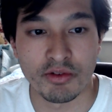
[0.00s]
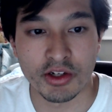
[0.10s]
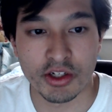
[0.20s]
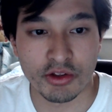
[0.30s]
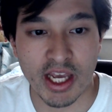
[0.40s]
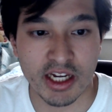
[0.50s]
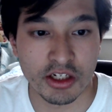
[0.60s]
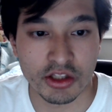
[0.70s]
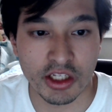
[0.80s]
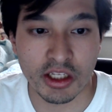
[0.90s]
you know, that kind
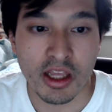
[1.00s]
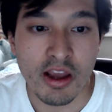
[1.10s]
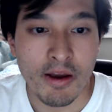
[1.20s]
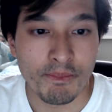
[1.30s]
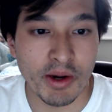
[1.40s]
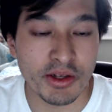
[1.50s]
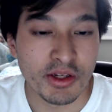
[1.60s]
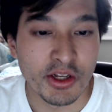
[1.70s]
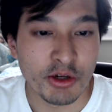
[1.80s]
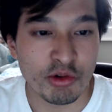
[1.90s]
of thing. But
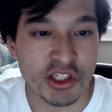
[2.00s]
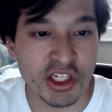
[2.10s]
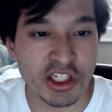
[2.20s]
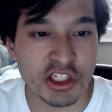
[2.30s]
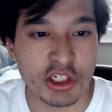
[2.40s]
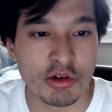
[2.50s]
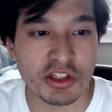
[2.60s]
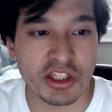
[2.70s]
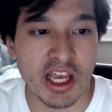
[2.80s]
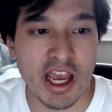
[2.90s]
we see to
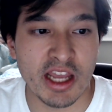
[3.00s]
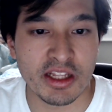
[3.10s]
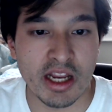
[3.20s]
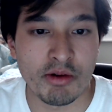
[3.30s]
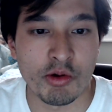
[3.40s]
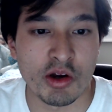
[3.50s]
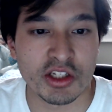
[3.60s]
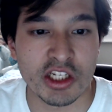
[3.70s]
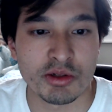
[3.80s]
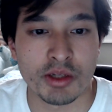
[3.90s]
it that everyone
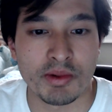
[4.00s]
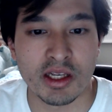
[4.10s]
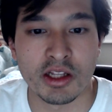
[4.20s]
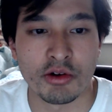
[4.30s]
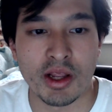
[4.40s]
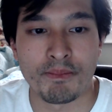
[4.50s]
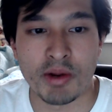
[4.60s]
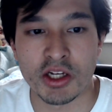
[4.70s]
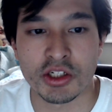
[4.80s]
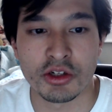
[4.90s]
seems to be a little
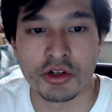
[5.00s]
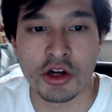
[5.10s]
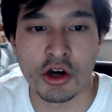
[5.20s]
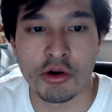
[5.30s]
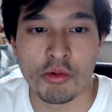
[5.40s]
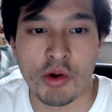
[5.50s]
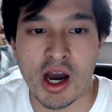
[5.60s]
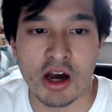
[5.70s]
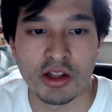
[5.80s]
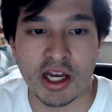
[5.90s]
impatient, you know,
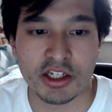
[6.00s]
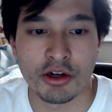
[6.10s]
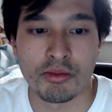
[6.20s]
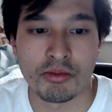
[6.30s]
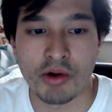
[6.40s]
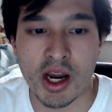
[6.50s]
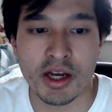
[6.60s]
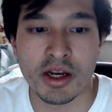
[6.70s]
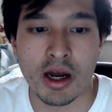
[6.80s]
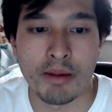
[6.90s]
while,
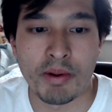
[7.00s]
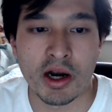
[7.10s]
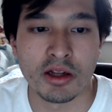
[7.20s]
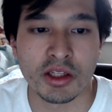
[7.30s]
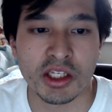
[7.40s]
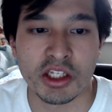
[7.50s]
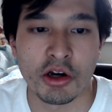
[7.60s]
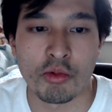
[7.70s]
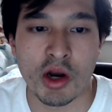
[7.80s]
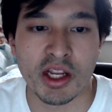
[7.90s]
Ren, apparently he
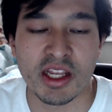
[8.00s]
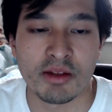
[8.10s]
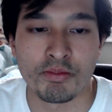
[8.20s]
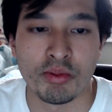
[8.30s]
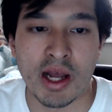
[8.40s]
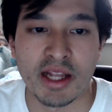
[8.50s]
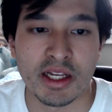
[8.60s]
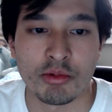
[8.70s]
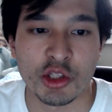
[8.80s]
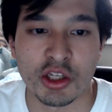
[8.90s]
already planned
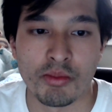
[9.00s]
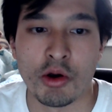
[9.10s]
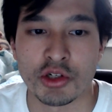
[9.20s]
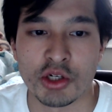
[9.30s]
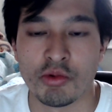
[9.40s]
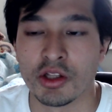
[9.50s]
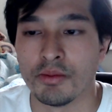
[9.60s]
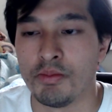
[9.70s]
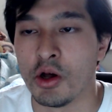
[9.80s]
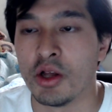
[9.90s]
everything in motion where the
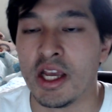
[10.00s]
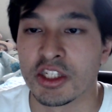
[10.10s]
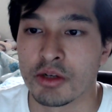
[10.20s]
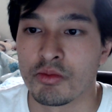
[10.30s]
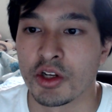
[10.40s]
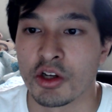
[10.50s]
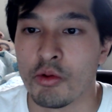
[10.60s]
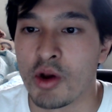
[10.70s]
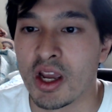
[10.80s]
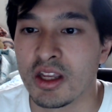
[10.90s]
bull ends up running
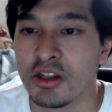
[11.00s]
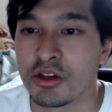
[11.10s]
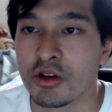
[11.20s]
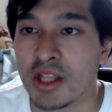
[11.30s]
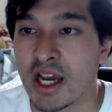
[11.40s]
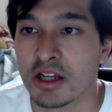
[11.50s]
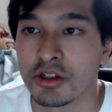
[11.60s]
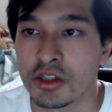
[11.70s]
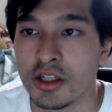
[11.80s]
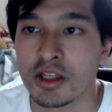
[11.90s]
away, you know, that kind
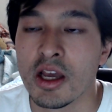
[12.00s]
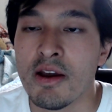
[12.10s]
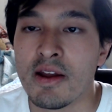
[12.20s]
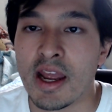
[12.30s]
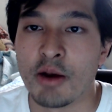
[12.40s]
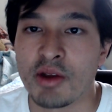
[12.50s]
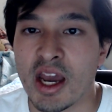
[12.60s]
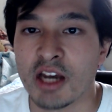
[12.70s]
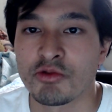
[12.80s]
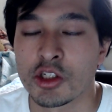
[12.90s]
of thing. And we
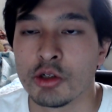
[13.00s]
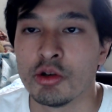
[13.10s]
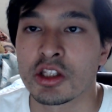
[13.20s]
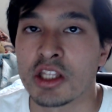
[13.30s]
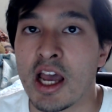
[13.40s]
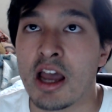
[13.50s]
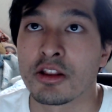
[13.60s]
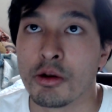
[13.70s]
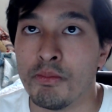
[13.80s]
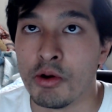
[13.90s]
have to it that
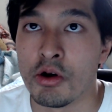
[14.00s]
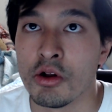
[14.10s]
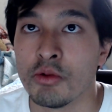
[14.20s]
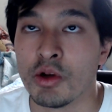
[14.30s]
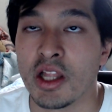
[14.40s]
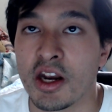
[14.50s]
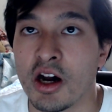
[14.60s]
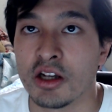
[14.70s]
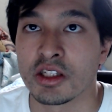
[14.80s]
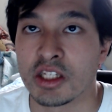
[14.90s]
the bull will later
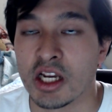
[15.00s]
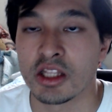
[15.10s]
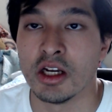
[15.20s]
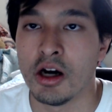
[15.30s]
on get,